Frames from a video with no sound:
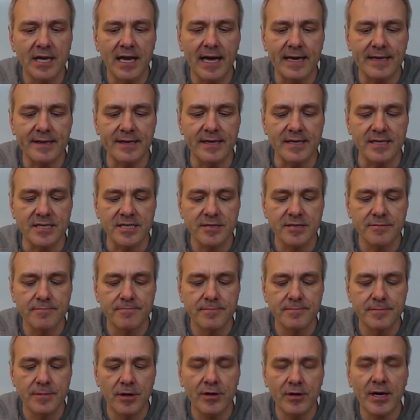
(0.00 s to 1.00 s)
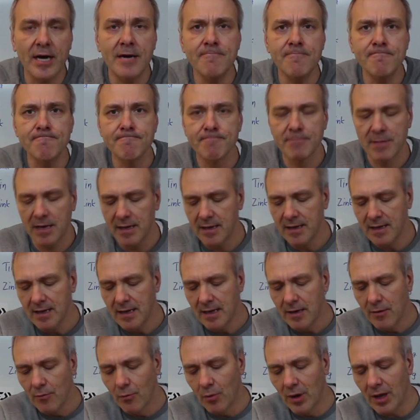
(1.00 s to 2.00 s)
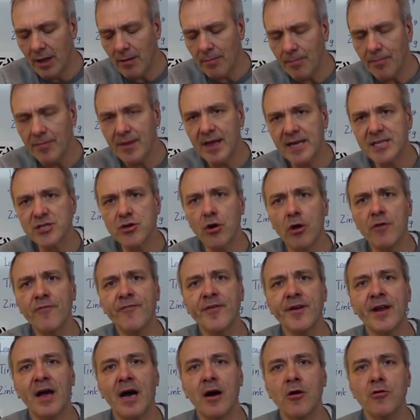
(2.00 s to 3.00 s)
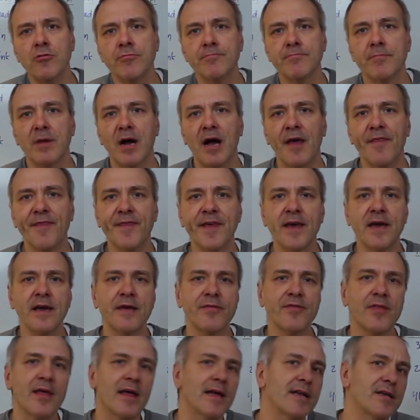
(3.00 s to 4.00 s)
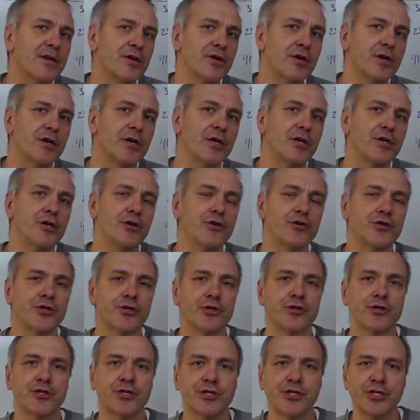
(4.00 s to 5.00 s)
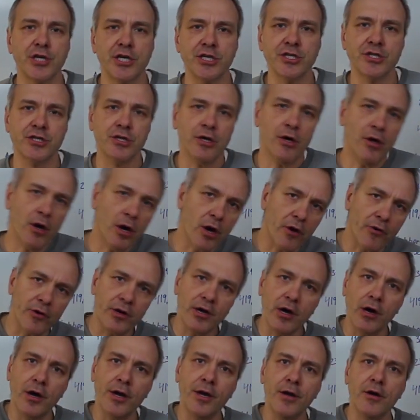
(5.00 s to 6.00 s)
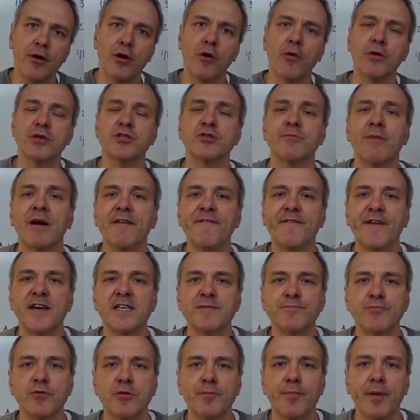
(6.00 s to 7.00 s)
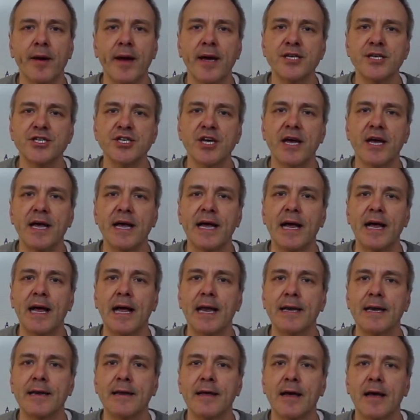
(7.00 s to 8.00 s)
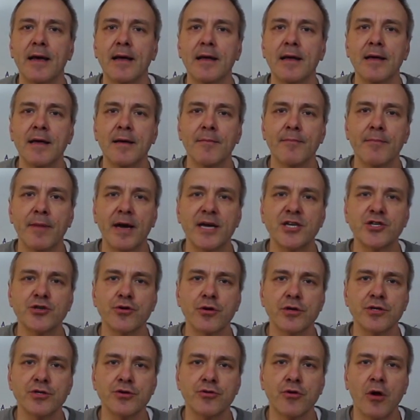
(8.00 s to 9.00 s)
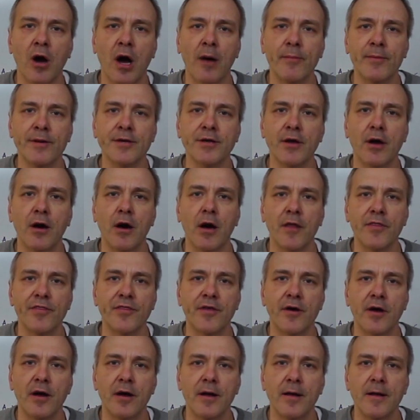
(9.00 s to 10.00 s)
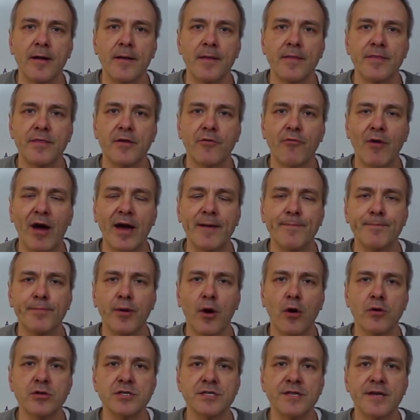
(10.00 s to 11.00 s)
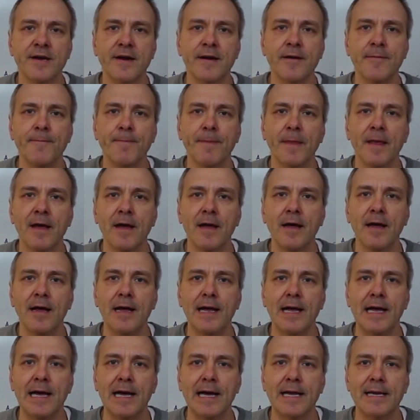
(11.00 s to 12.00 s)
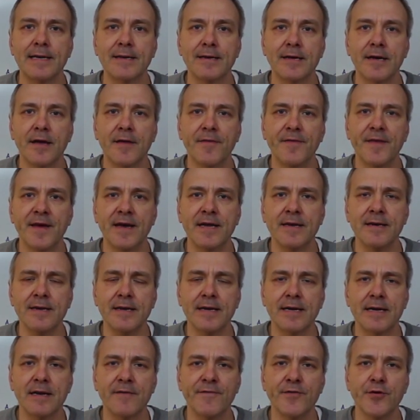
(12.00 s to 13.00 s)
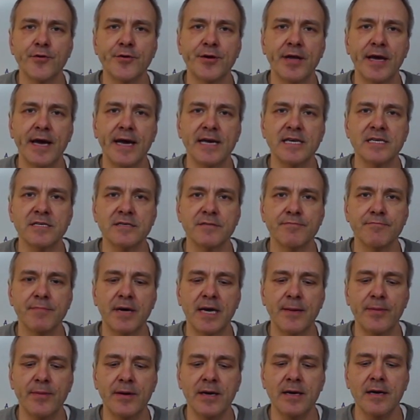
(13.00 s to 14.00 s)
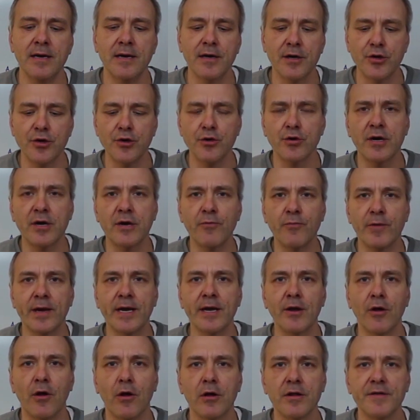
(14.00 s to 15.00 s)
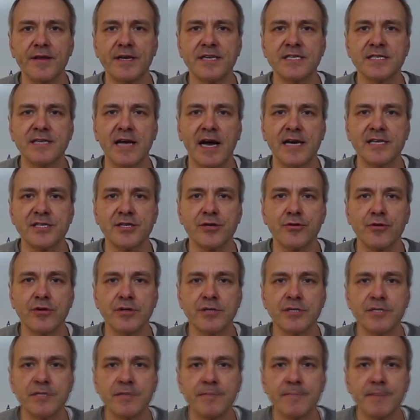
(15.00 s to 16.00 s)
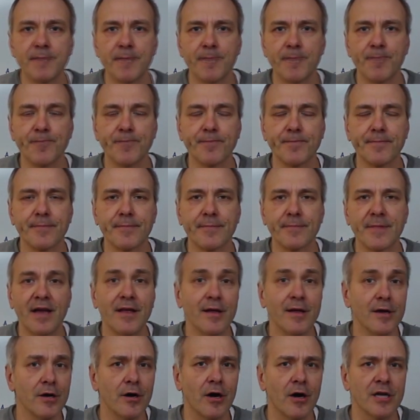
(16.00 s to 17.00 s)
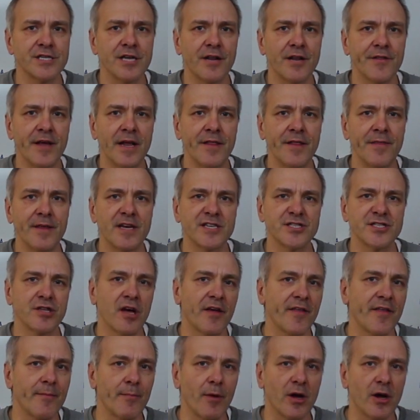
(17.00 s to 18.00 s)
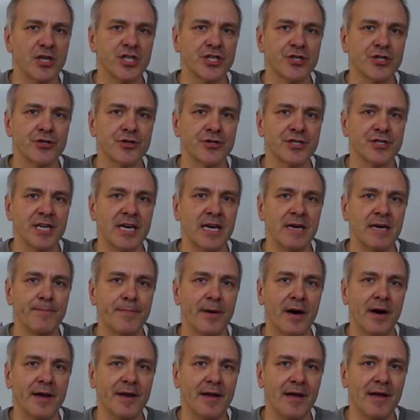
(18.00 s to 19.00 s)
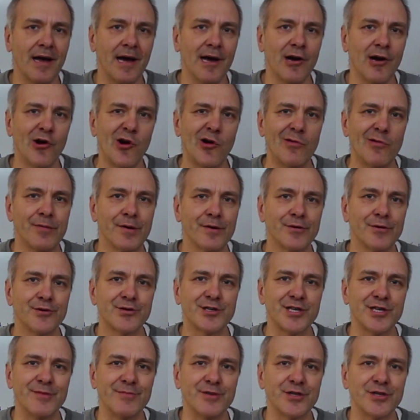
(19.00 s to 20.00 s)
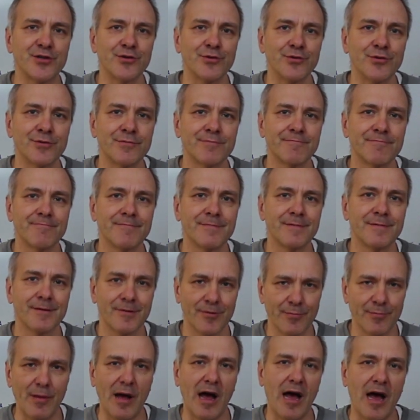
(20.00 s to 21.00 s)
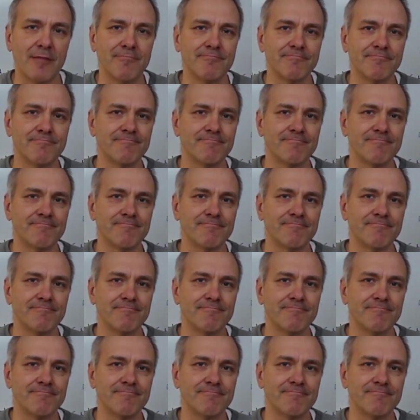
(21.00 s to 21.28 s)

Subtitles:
like this. Okay? Well, that's all for now. I think that you should just hurry on over to my Facebook page and make sure to comment on the right post there. And then in a few days, maybe you can win all these nice lures. Until then, there's nothing much to say, but I hope you see me soon. Goodbye.